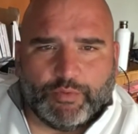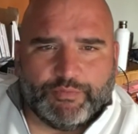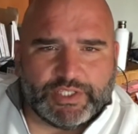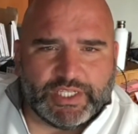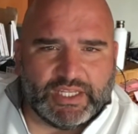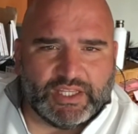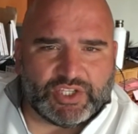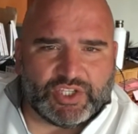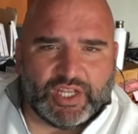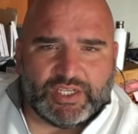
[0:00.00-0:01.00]
visit in the
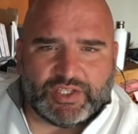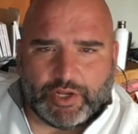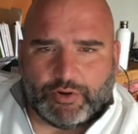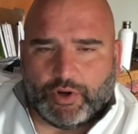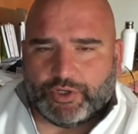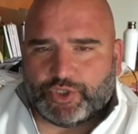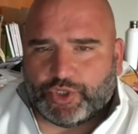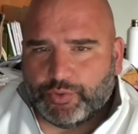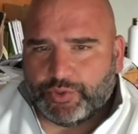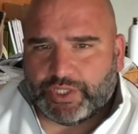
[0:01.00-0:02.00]
Study Center on
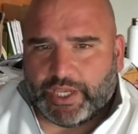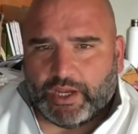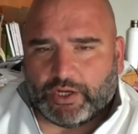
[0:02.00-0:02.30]
Tuesday,